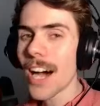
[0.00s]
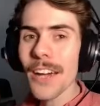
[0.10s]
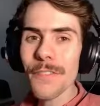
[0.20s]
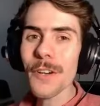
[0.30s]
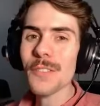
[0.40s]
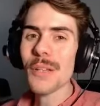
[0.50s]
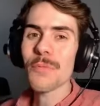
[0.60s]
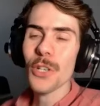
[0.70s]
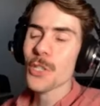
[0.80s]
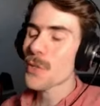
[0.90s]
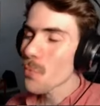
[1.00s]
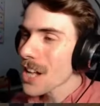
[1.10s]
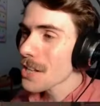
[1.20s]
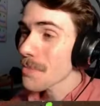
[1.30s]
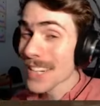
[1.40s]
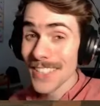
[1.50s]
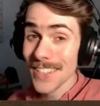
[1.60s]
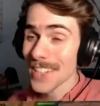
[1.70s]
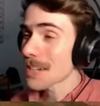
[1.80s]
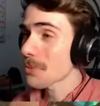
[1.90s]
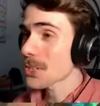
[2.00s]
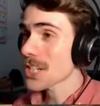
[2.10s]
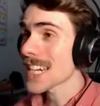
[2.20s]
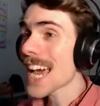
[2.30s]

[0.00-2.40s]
Hi folks, I'm Josh and welcome back to Slime Rancher.